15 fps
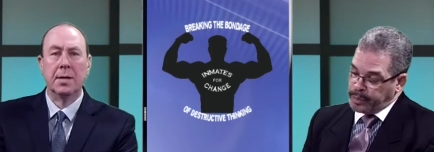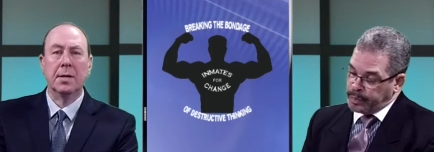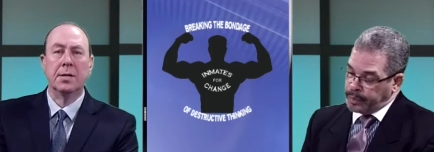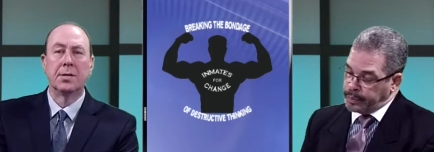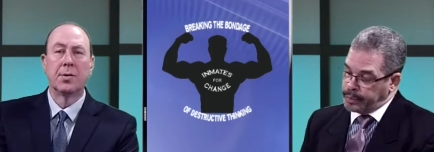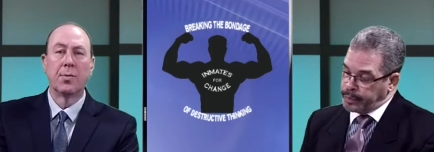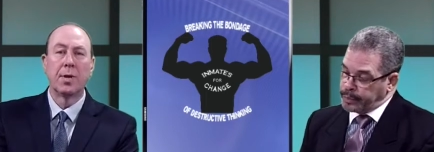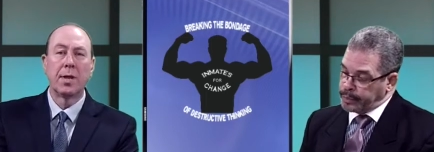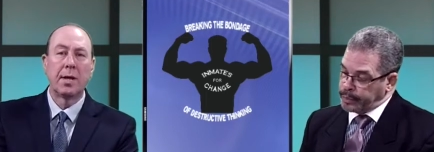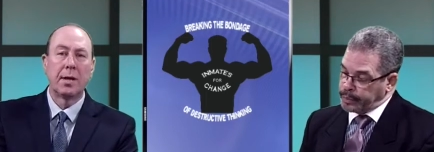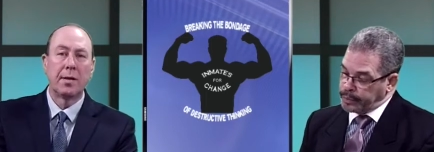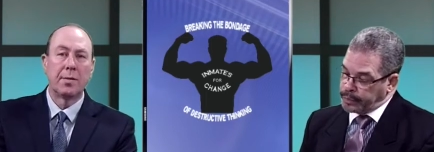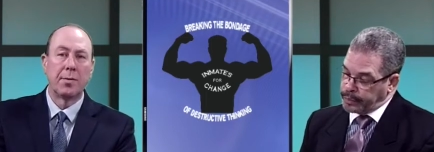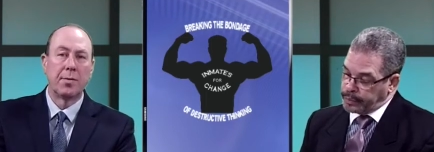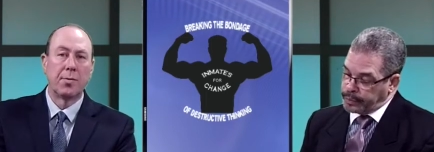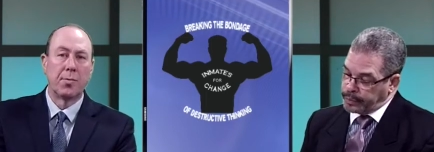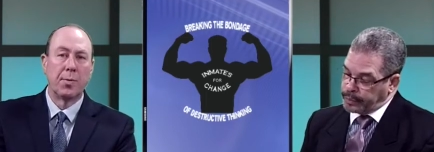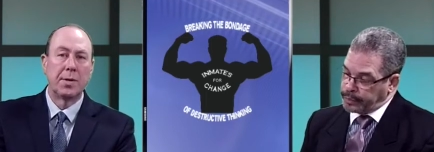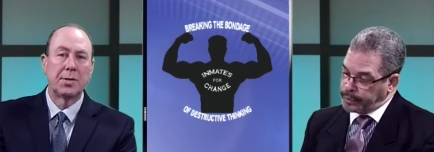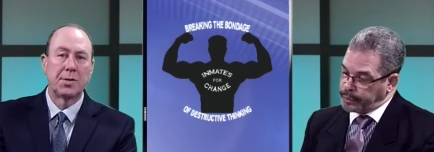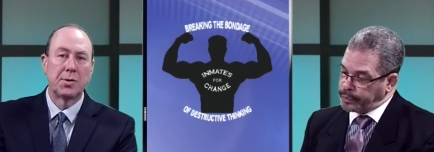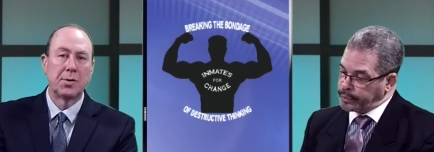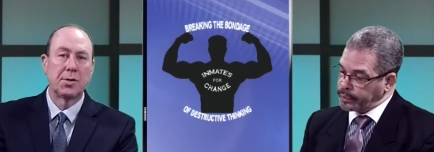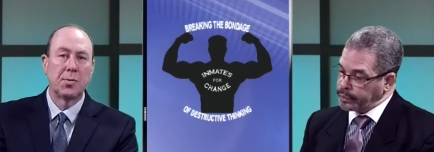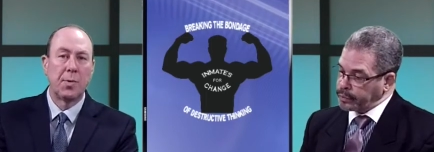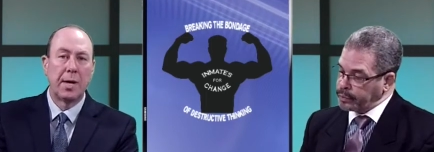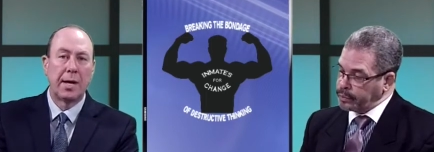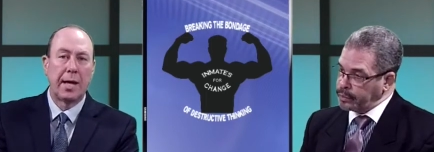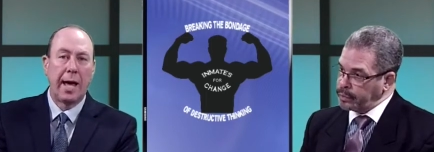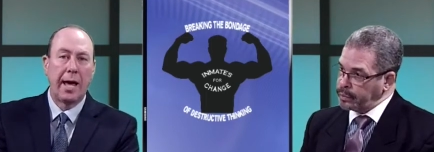Speaker 1: so really, the, the research that we
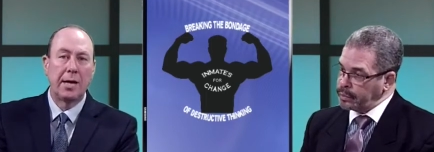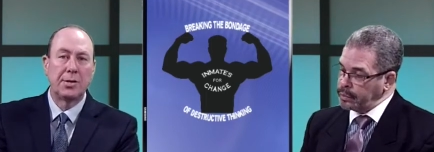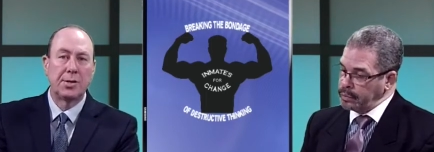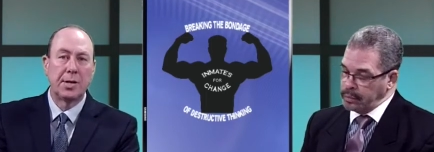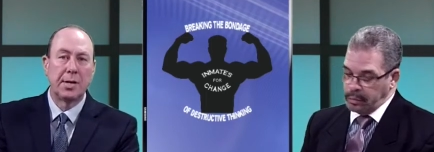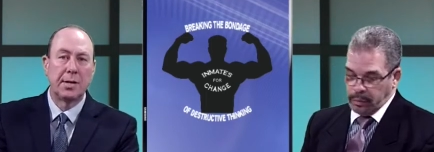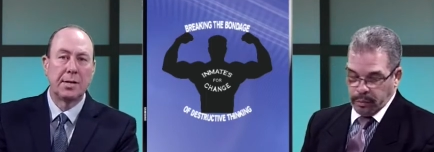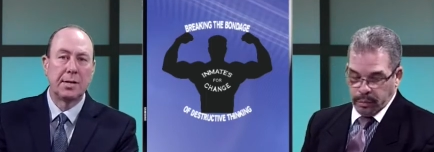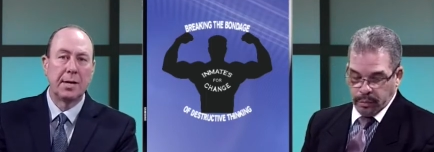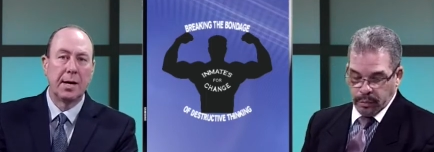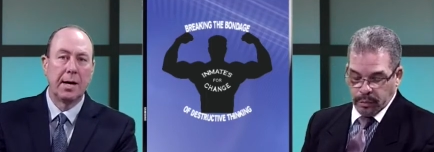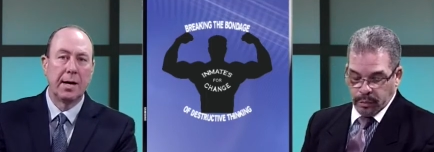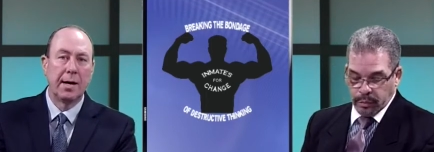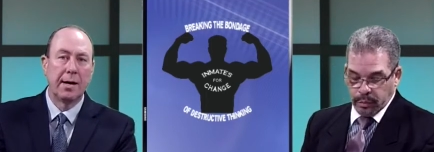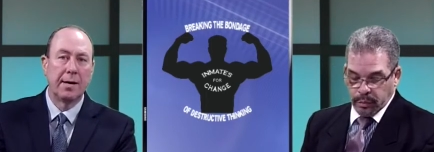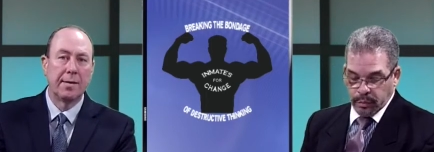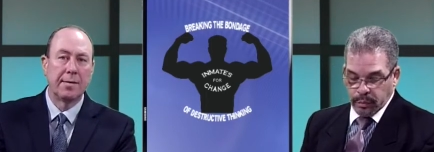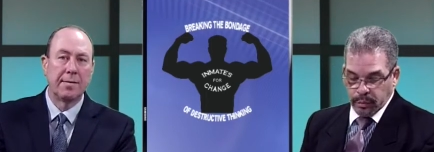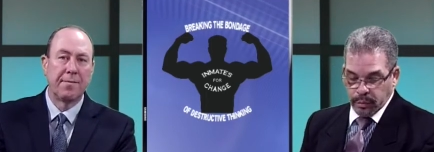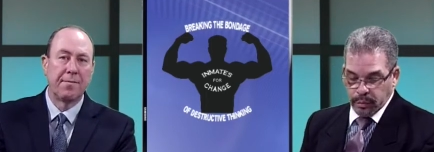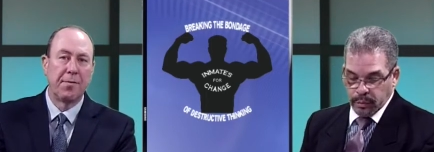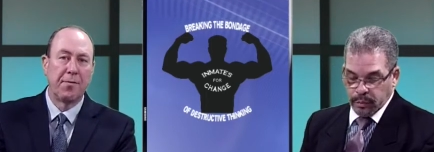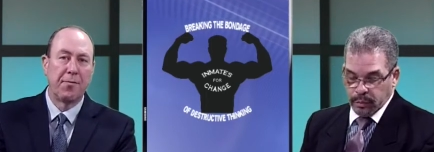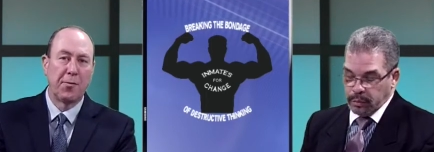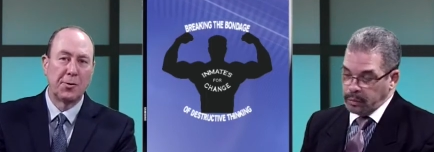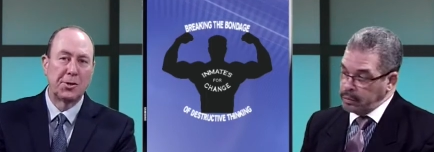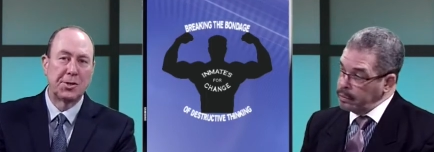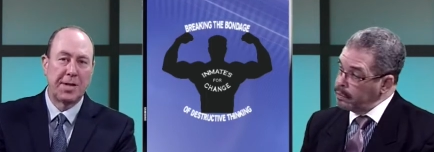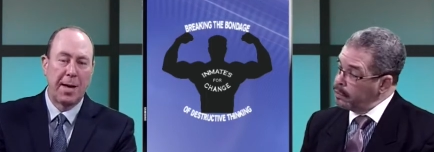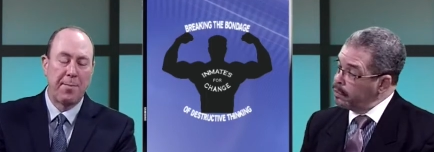engage in, uh, the, the first
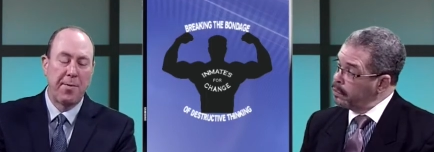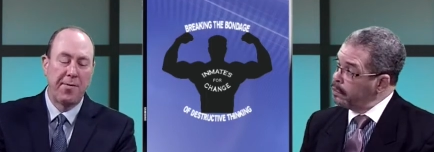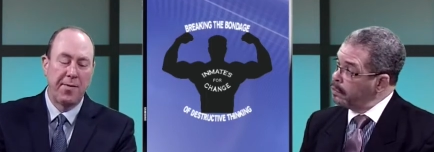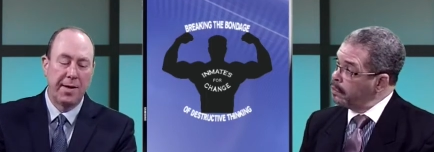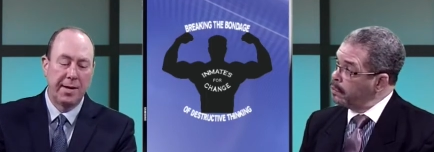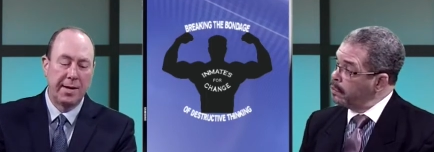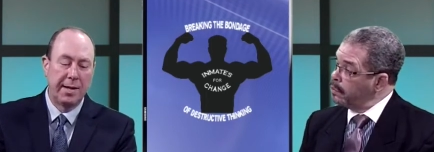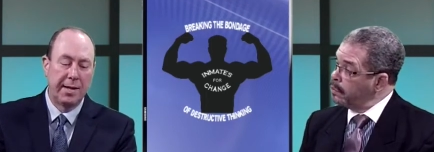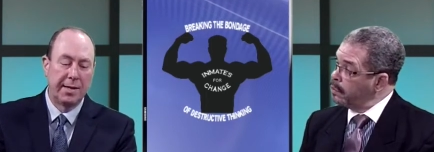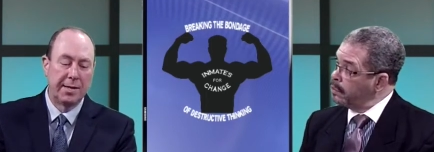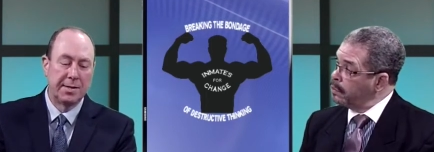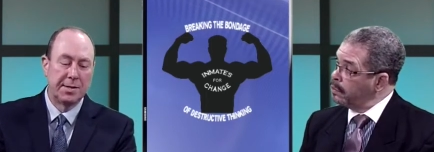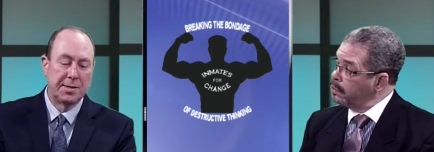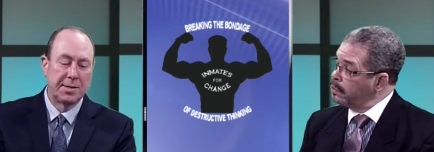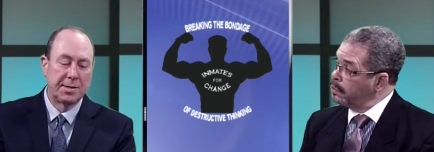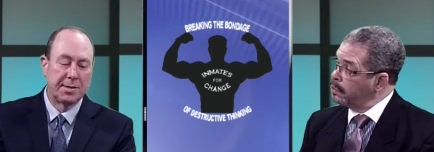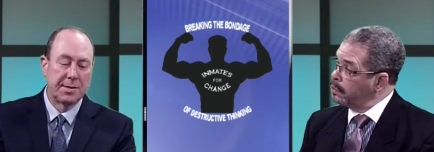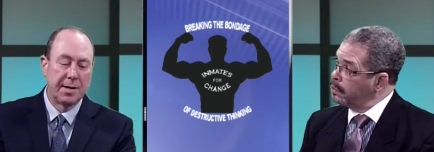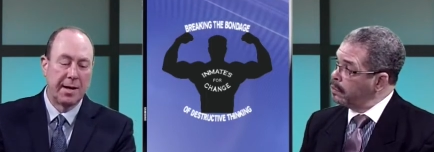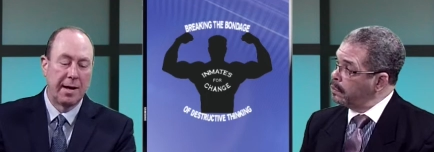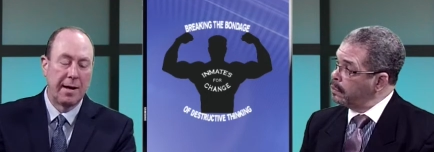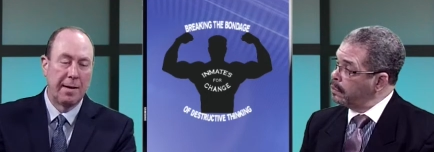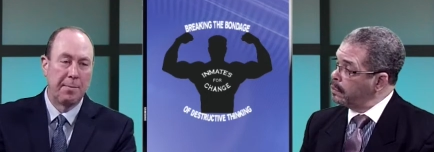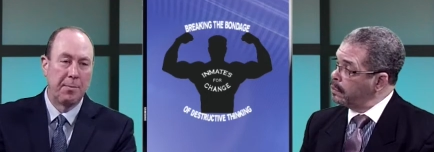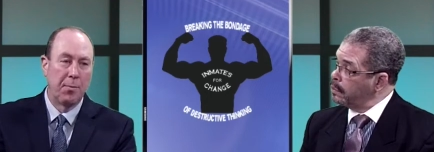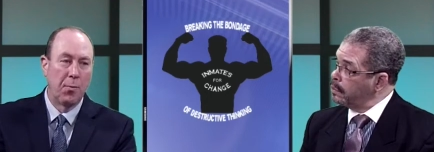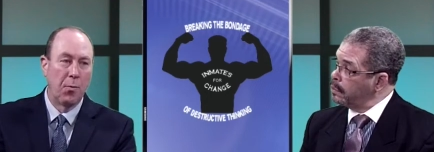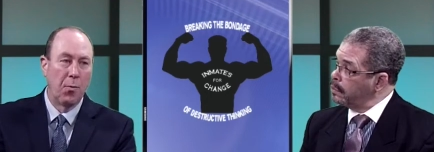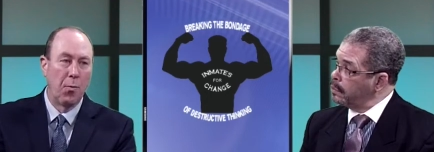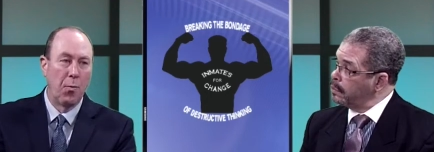step of it is
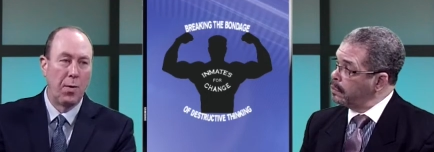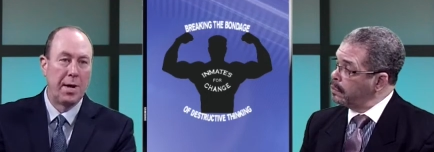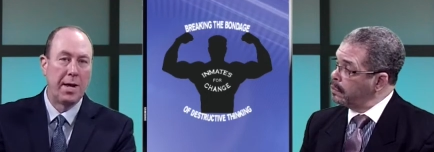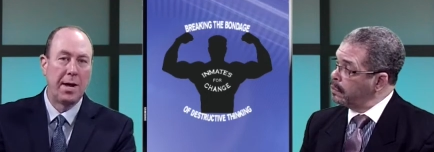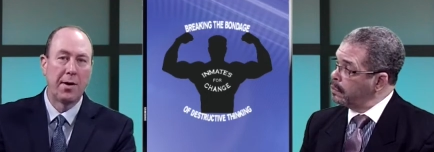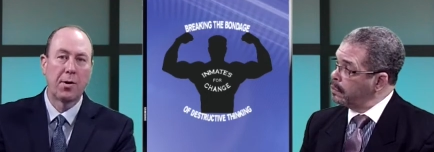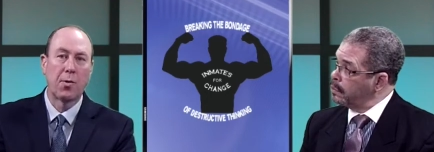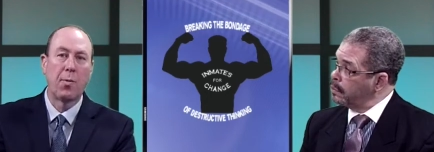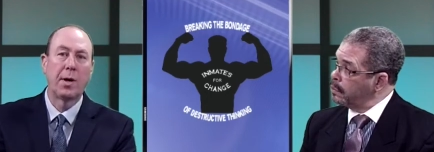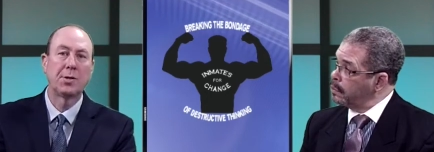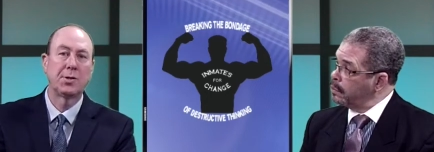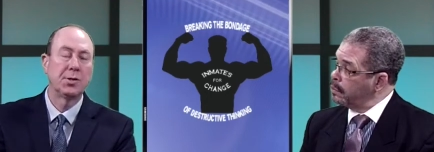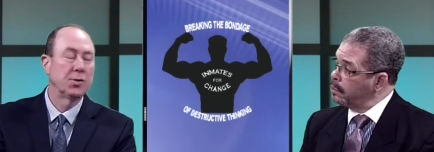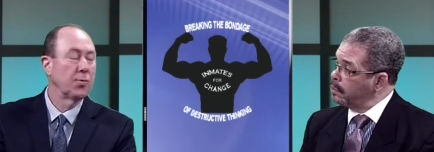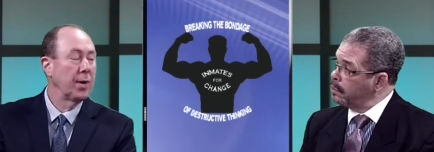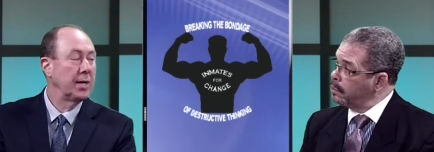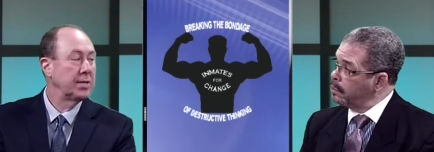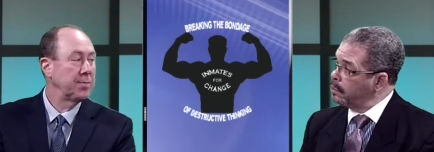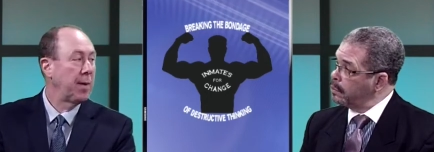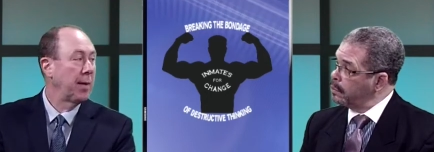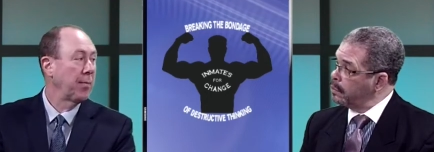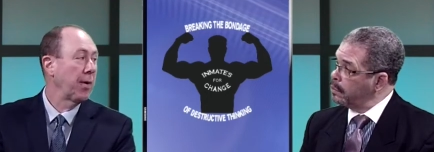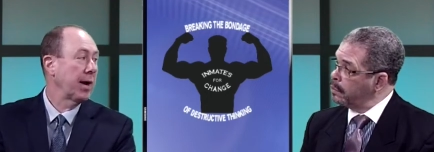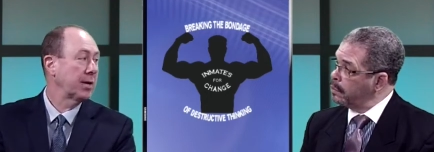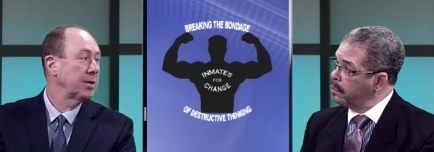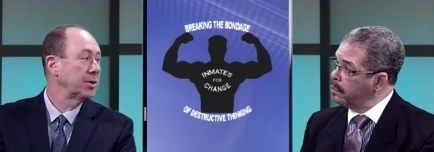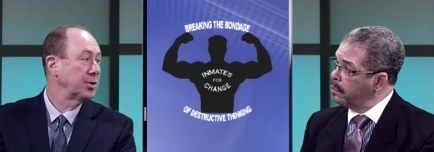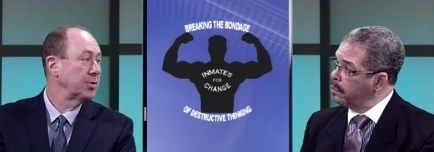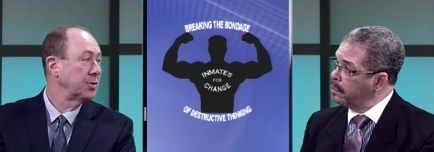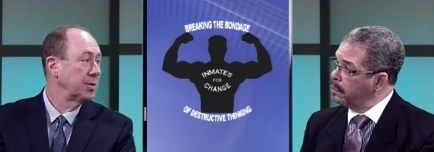um, we hear questions raised by
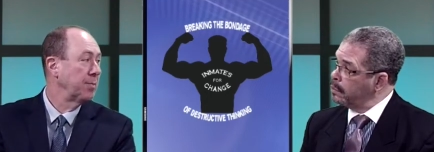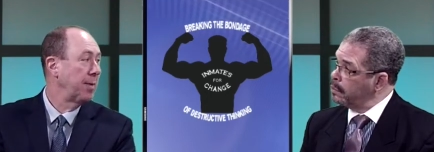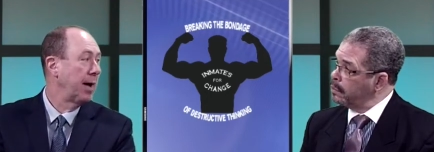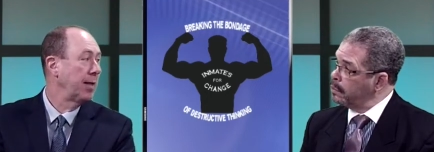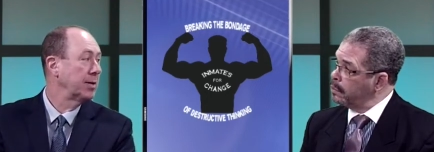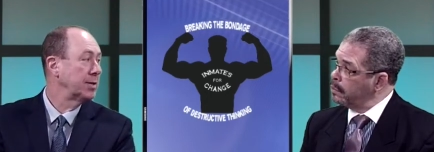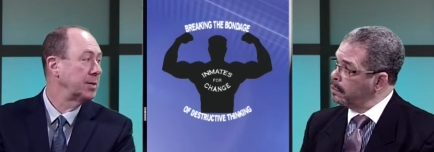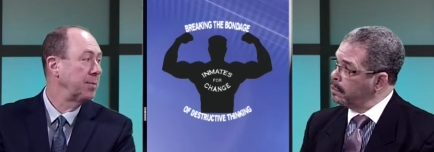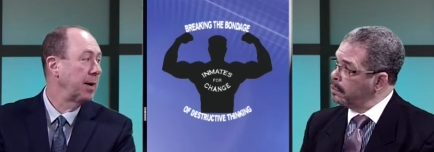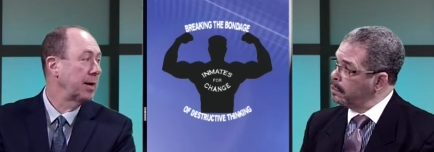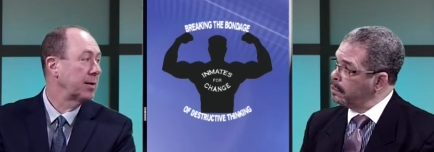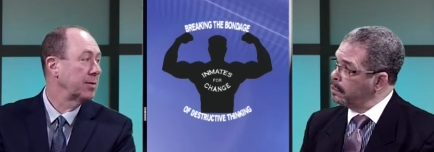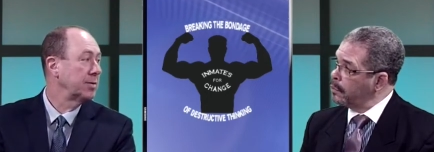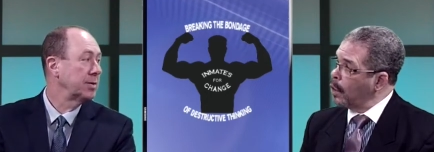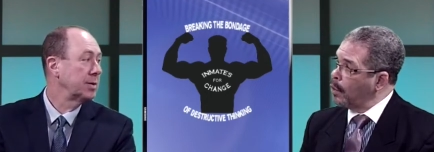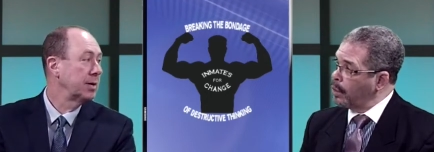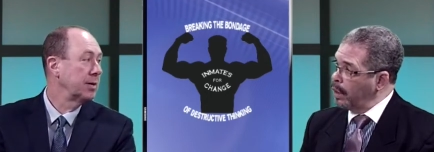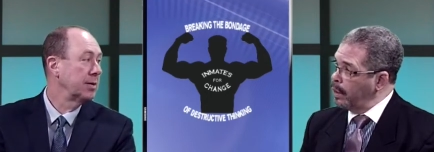practitioners and policymakers. Okay.